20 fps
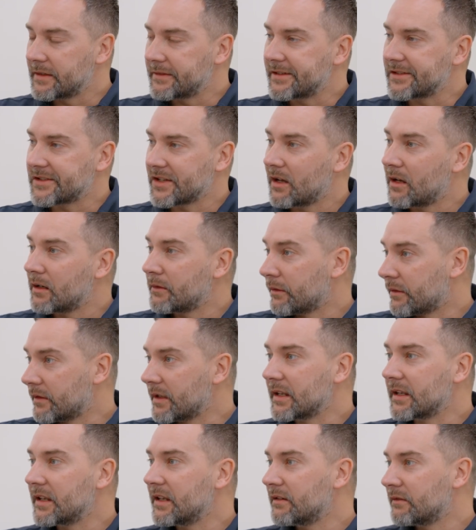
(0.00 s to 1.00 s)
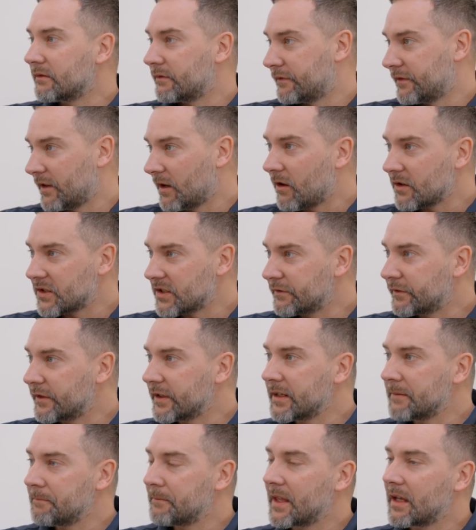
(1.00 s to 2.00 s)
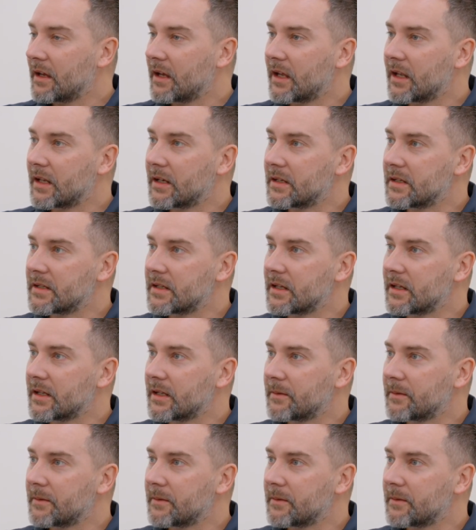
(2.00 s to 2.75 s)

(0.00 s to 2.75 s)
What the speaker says: design thinking philosophy and